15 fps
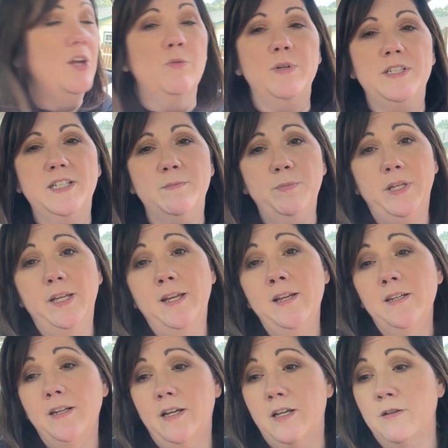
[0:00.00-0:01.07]
We did
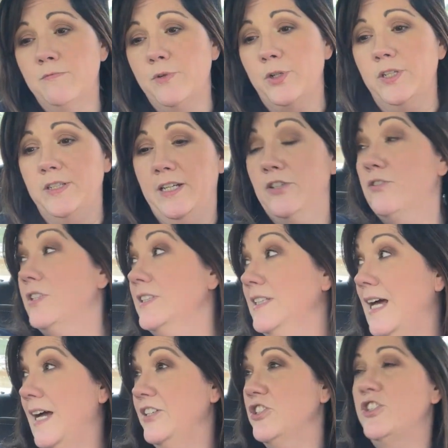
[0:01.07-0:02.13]
plant a rhododendron
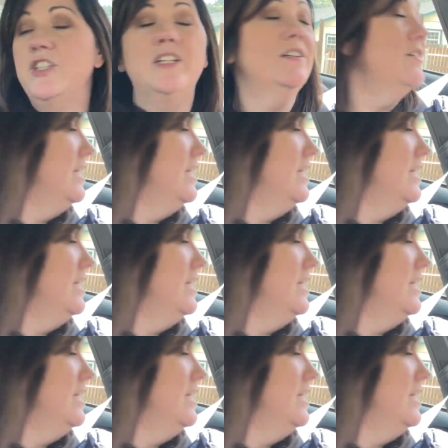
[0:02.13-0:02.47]
last year